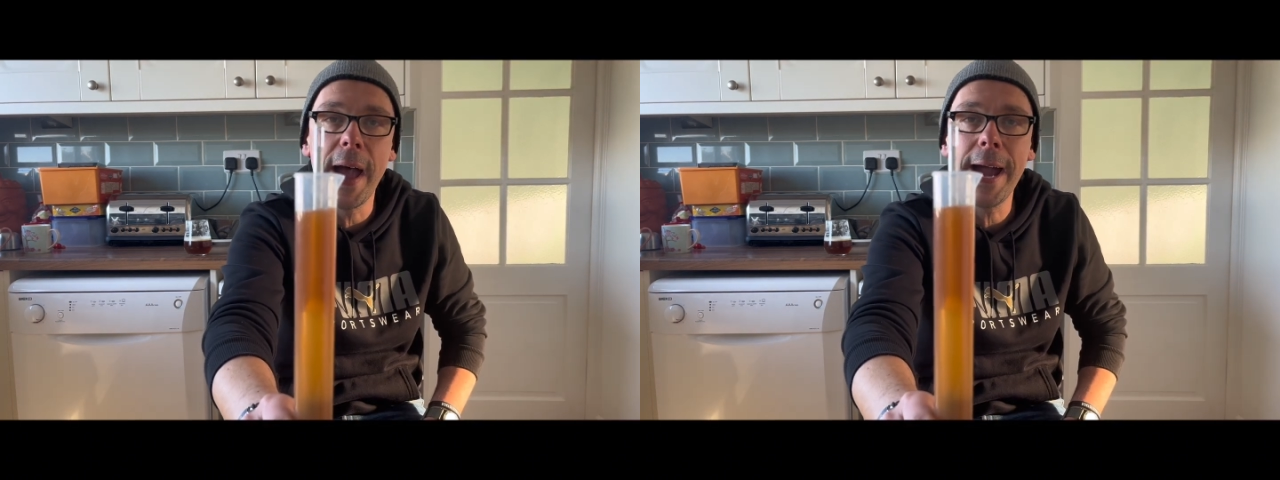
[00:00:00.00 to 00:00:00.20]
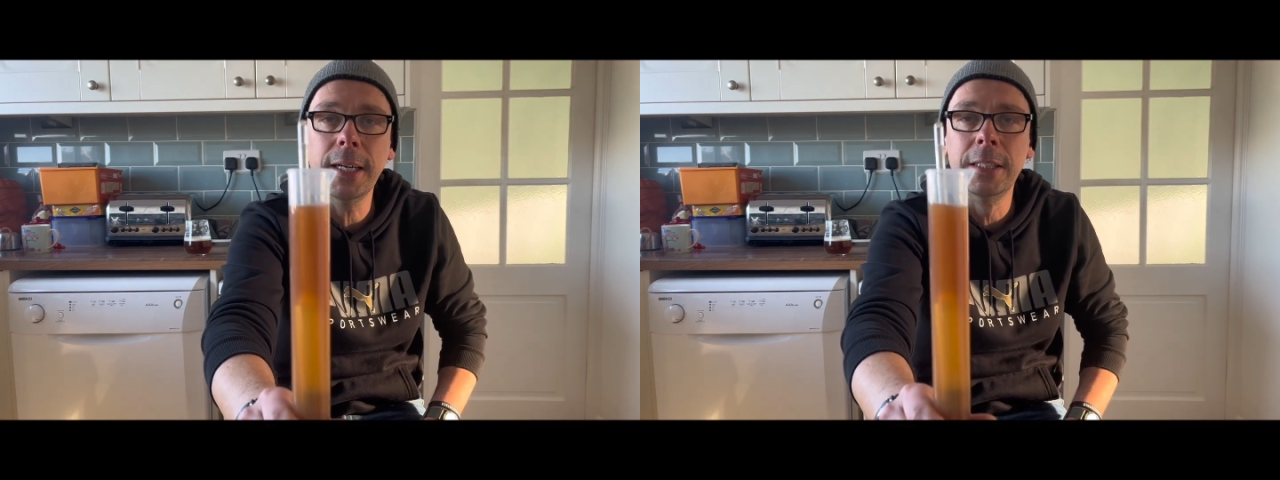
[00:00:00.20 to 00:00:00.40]

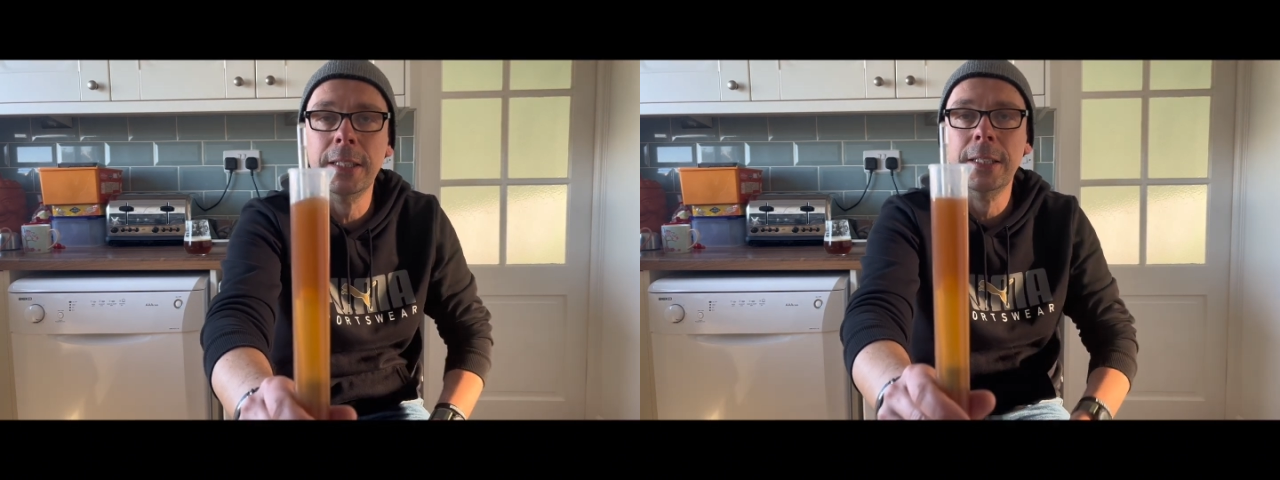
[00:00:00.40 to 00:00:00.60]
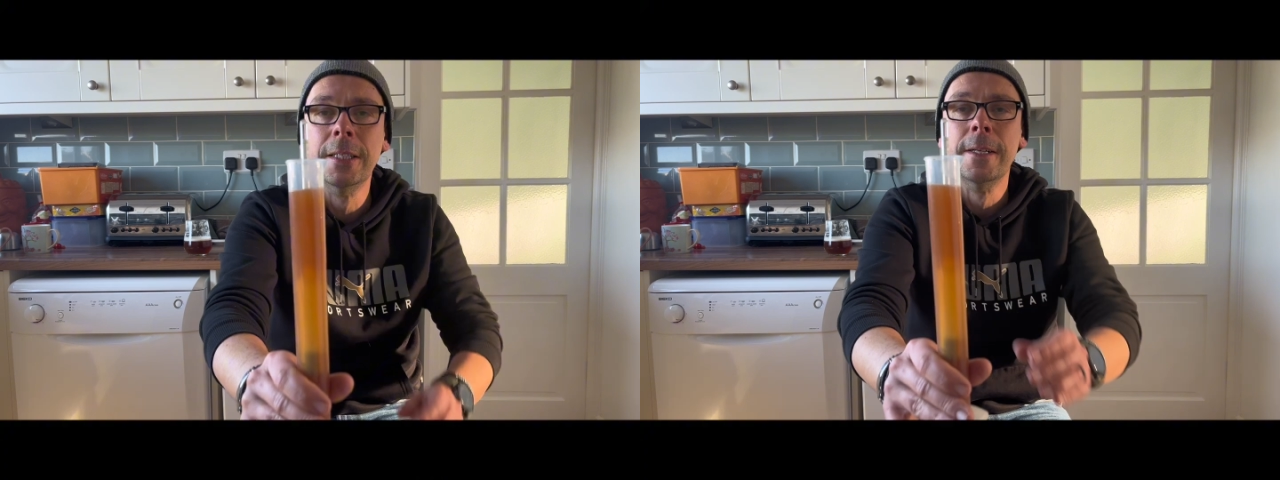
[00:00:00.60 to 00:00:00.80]
there,
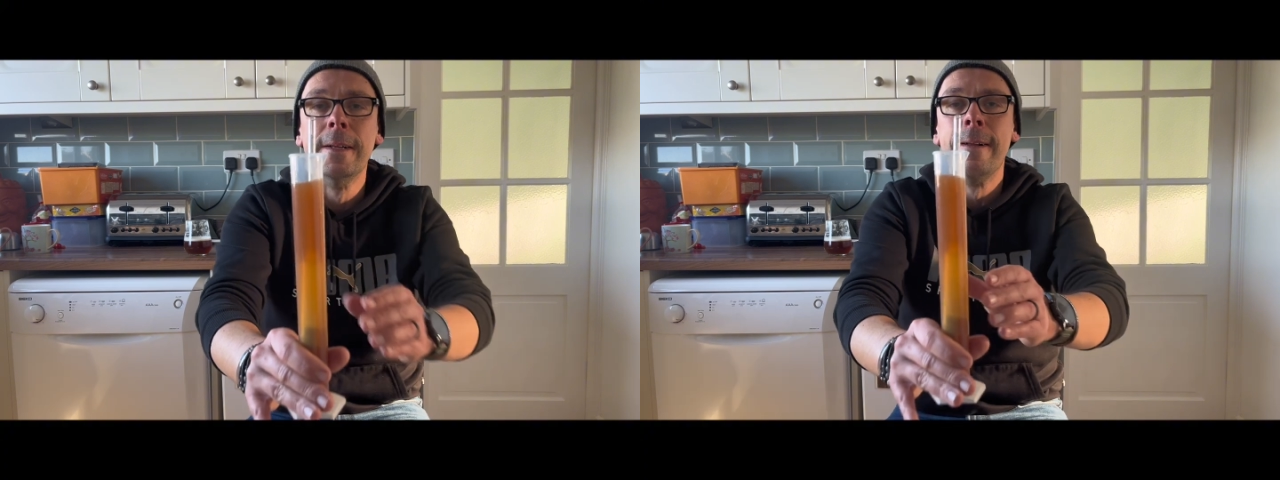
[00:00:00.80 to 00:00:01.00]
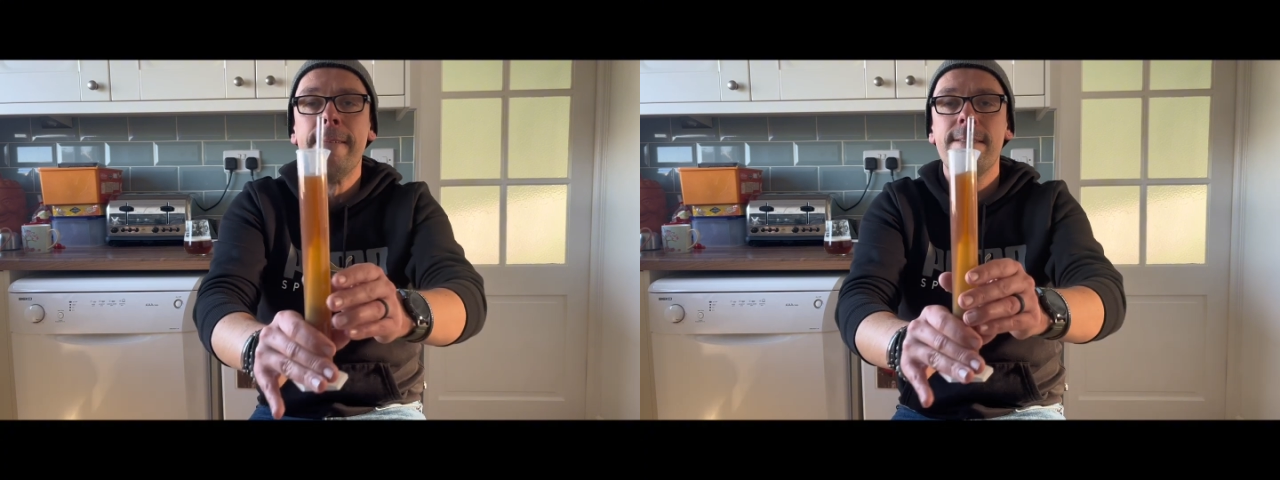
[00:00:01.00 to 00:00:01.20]

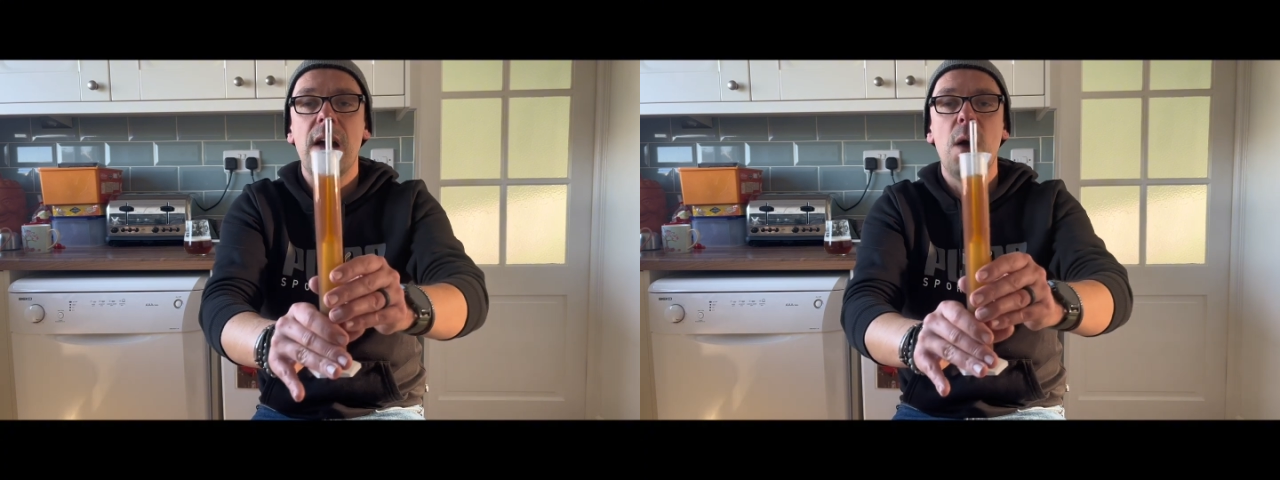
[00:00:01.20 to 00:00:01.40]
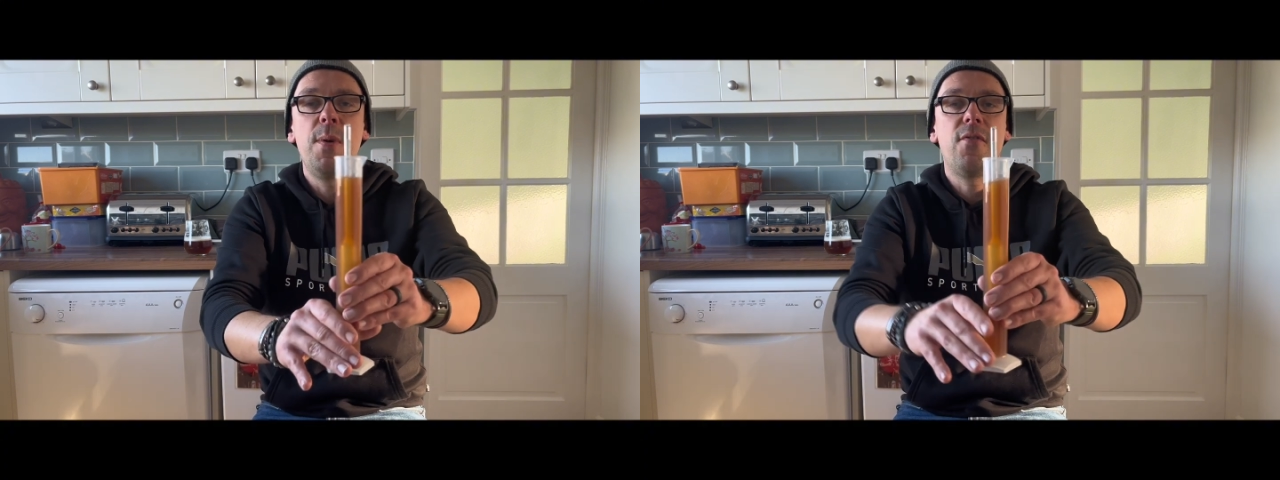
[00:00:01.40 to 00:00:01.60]

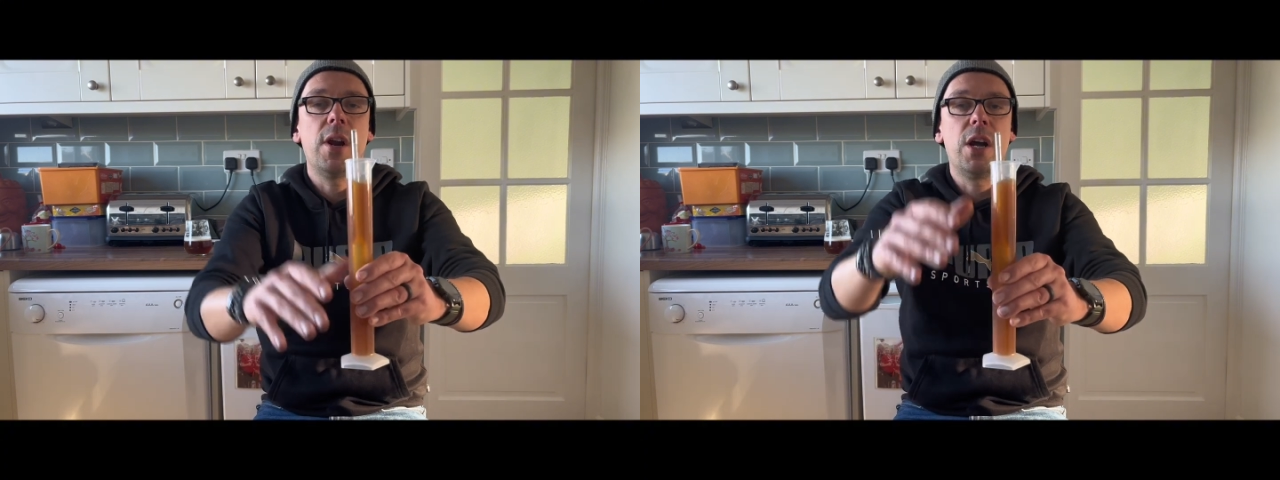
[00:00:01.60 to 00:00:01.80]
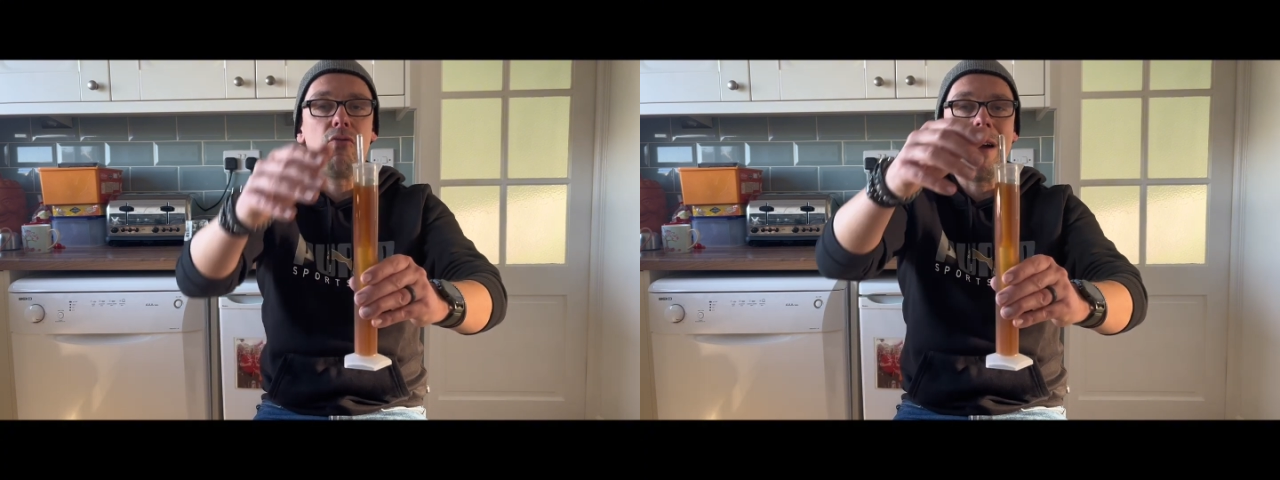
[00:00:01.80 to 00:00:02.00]
and we've
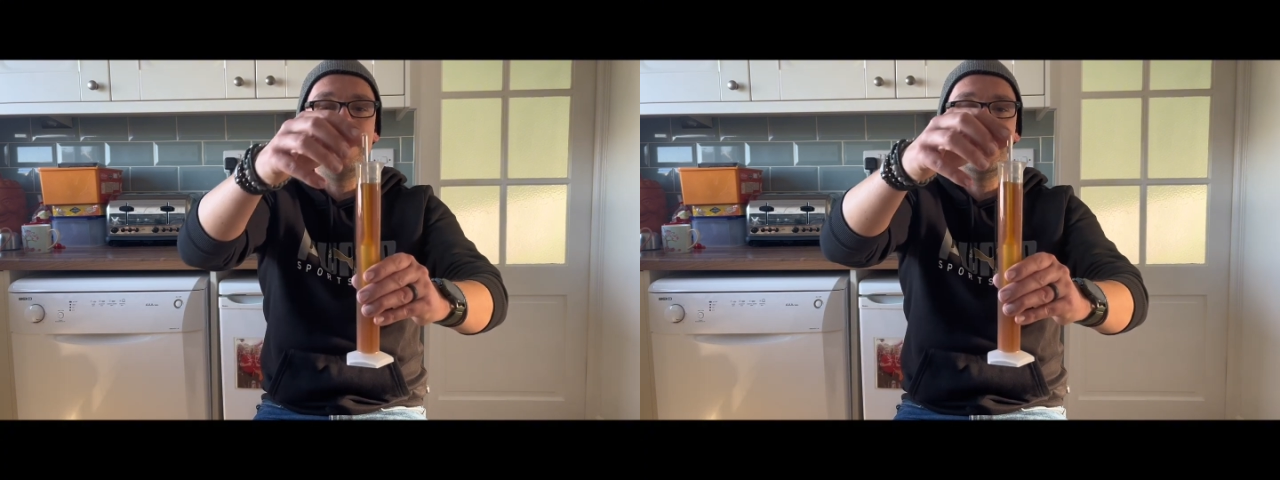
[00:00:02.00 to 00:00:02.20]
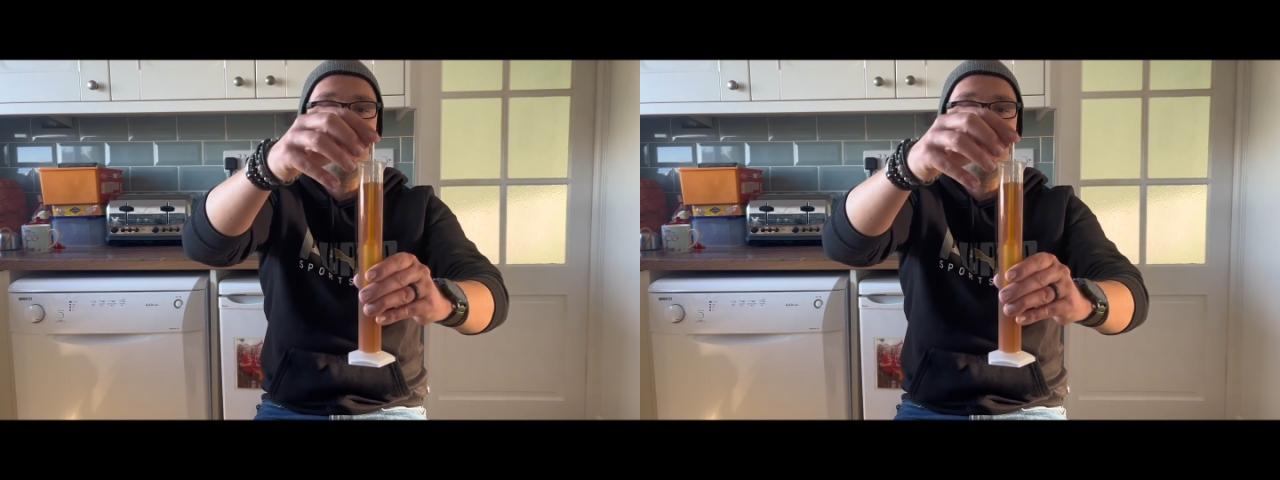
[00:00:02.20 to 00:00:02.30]
got a gravity